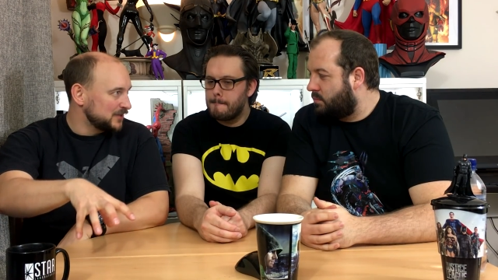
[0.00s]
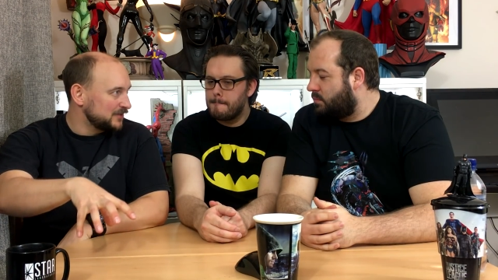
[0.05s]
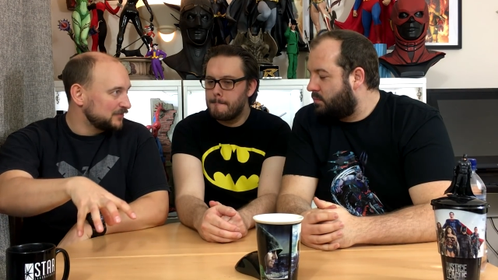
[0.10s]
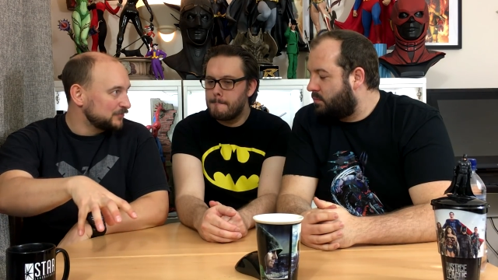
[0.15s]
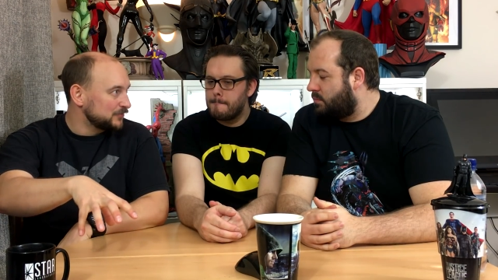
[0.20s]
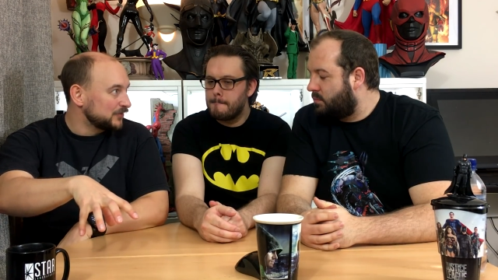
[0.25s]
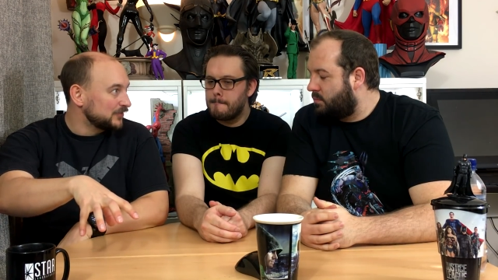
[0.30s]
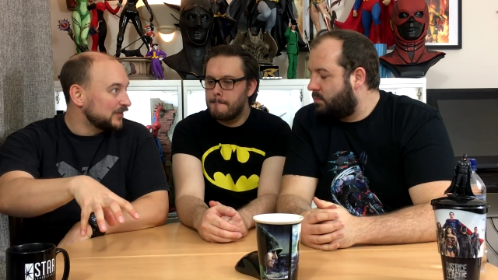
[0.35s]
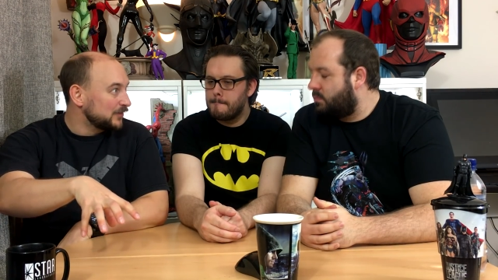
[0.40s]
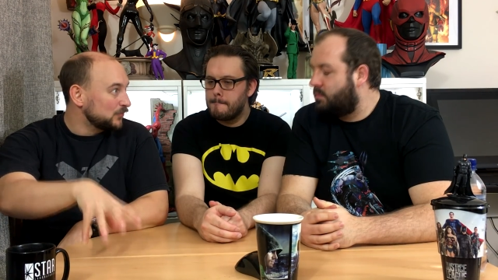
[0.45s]
Speaker 1: where they're
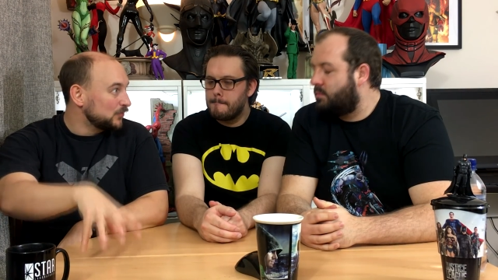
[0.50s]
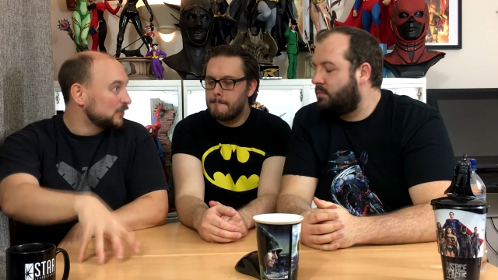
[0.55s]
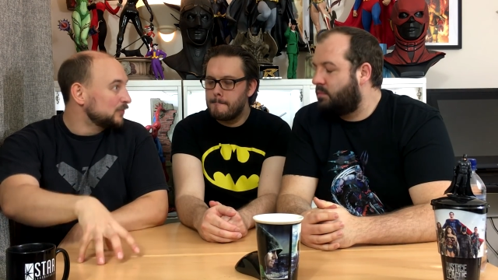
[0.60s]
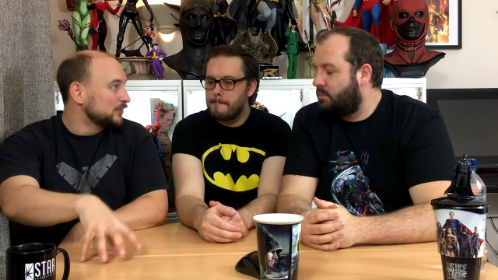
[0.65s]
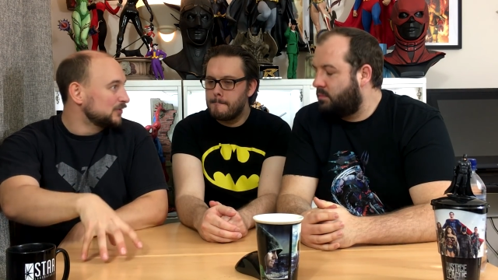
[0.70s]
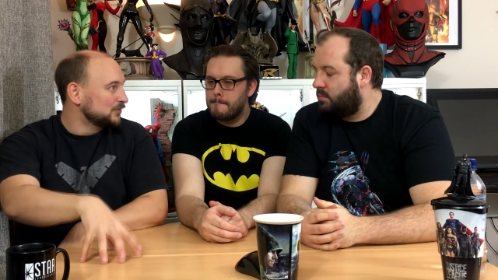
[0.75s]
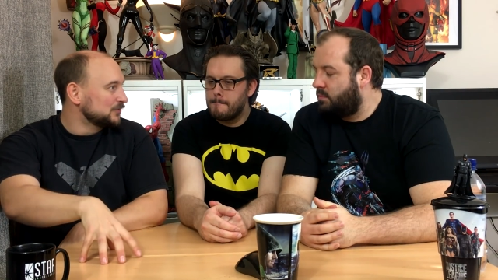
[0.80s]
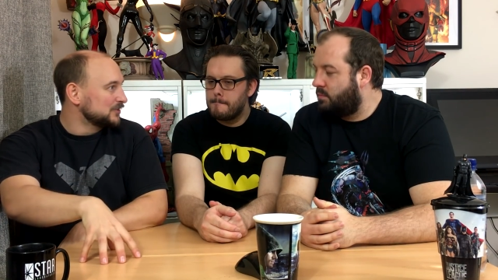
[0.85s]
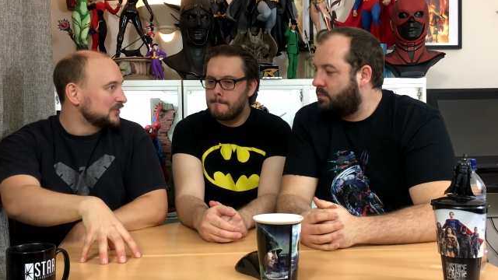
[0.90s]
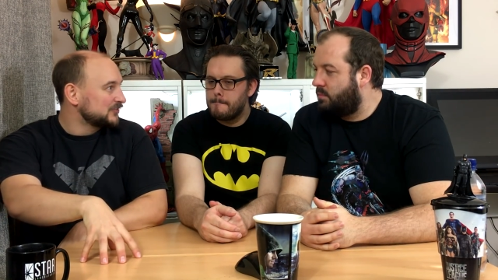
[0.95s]
in front of that
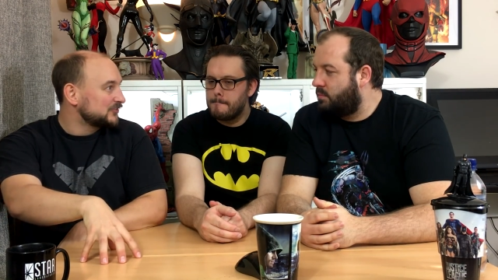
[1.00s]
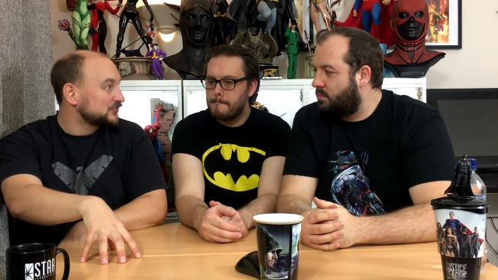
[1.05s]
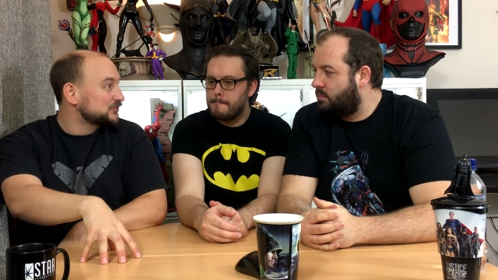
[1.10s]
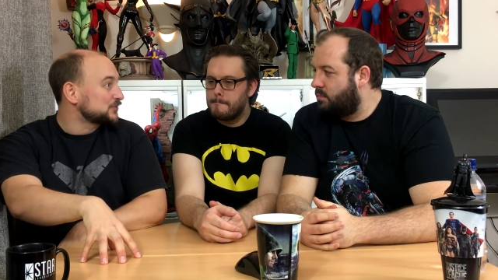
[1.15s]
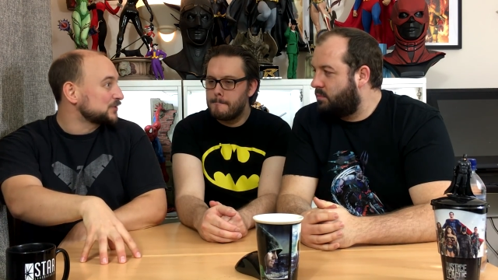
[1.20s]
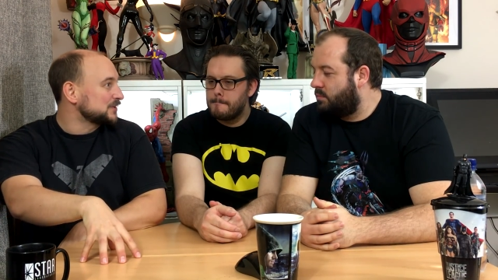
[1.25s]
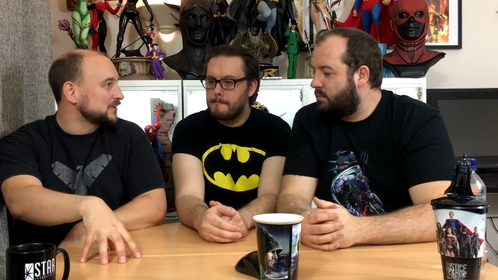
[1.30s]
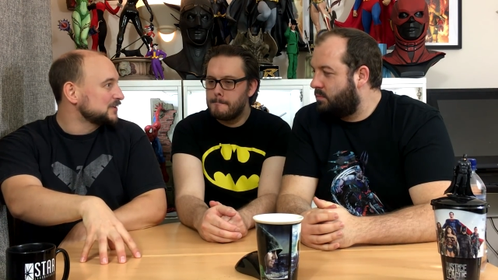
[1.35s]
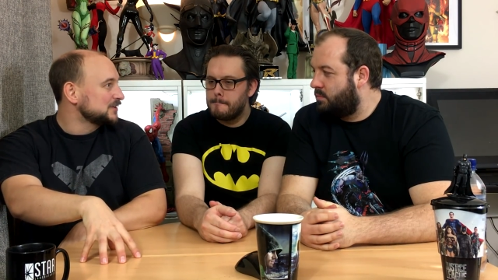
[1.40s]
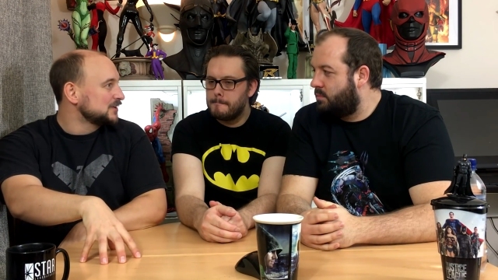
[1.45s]
wormhole in the
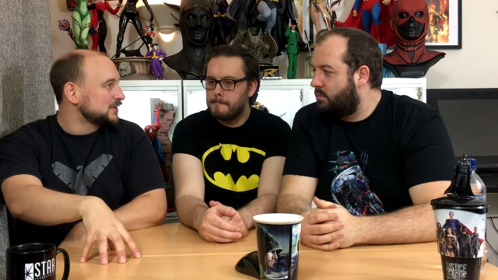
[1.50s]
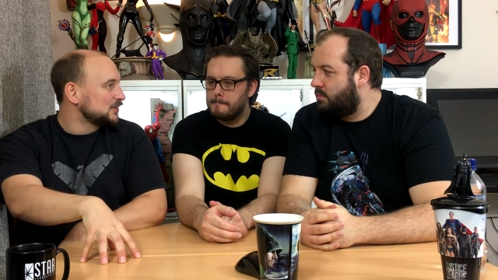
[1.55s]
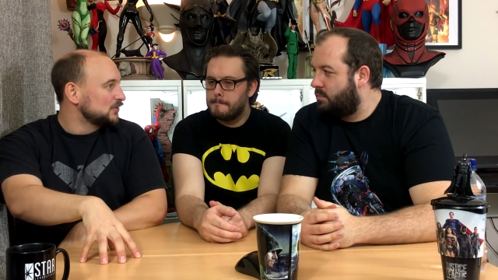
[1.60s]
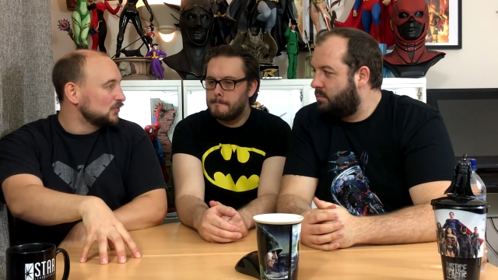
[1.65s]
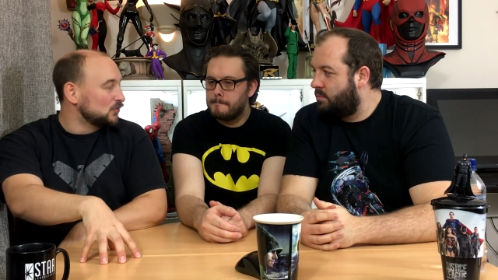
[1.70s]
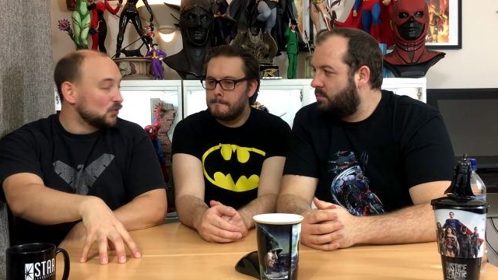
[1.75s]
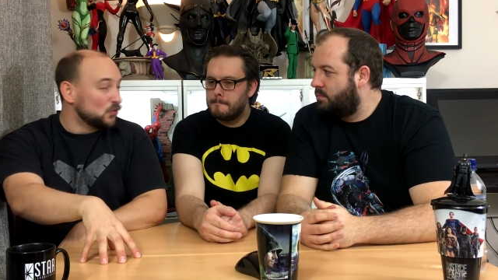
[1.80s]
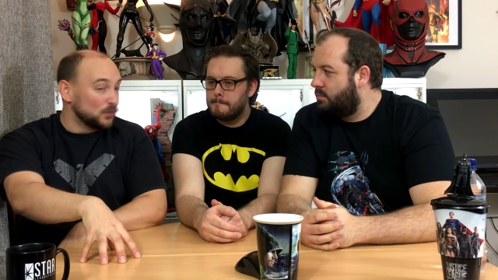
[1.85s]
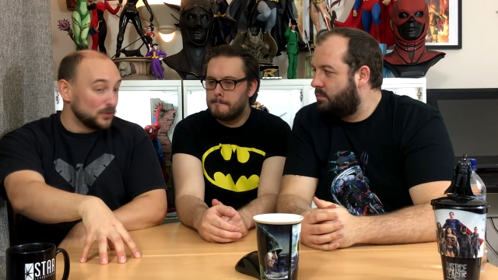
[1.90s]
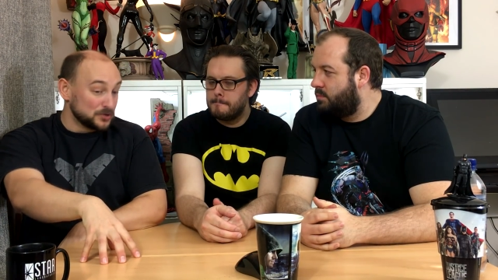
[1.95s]
street,
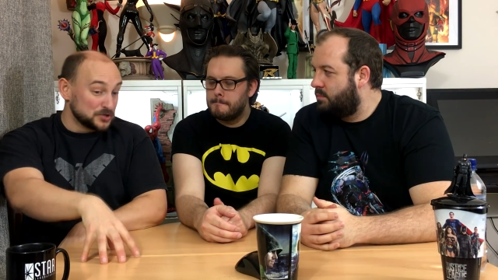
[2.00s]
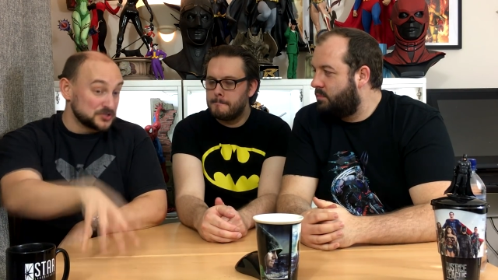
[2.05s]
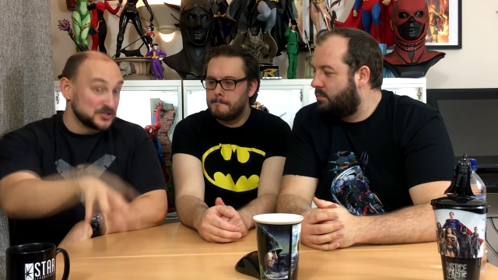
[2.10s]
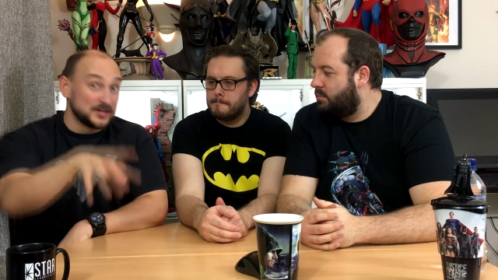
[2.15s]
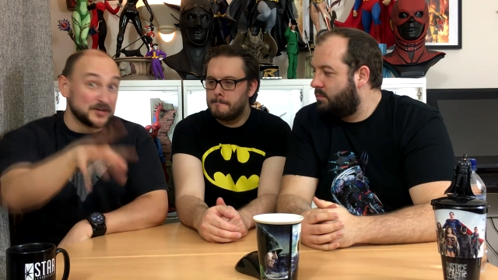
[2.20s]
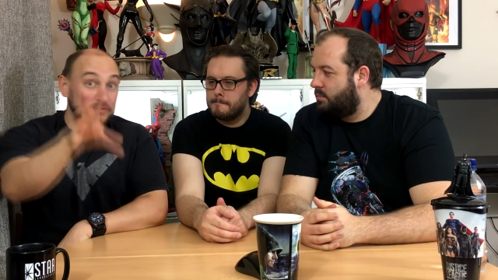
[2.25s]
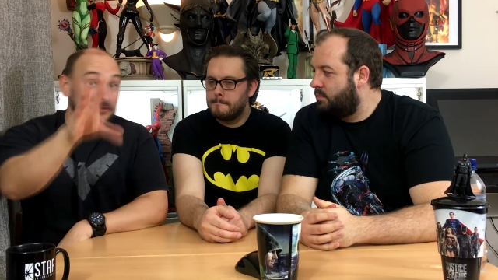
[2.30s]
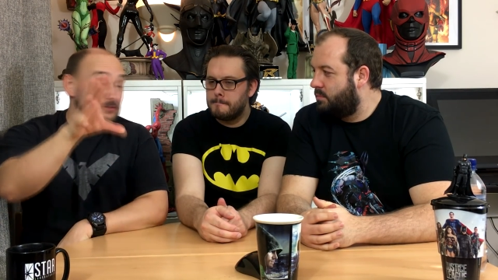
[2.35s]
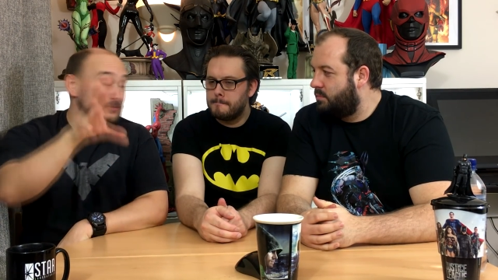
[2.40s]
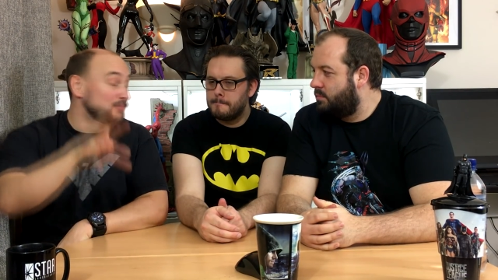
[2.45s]
or we'll just
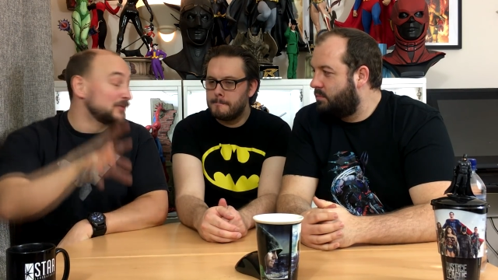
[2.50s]
take off